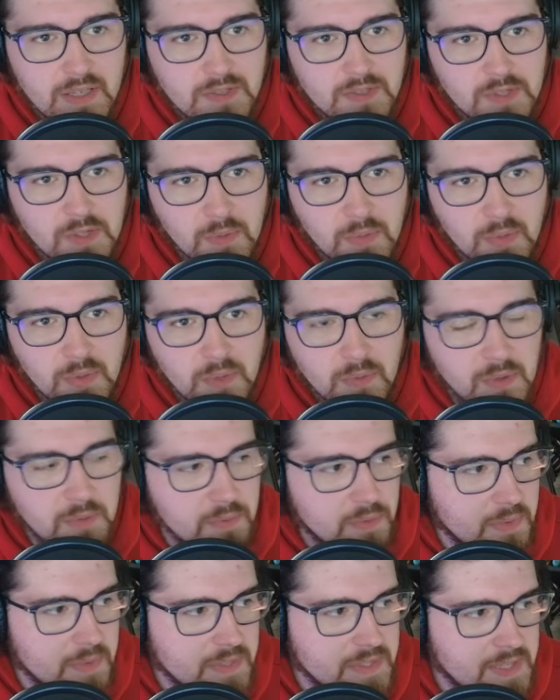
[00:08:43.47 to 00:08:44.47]

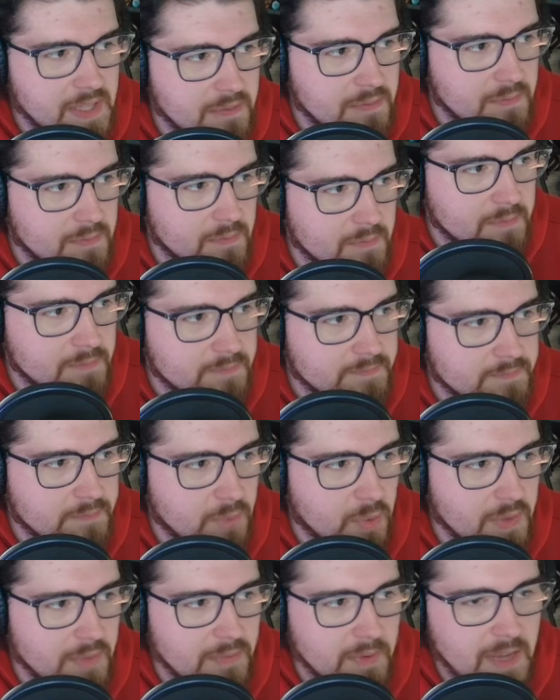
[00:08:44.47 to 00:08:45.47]

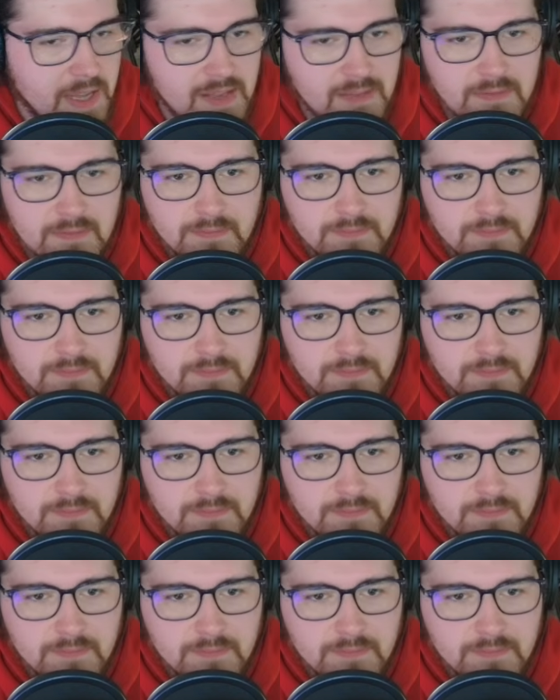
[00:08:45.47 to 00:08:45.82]
0.1.7.5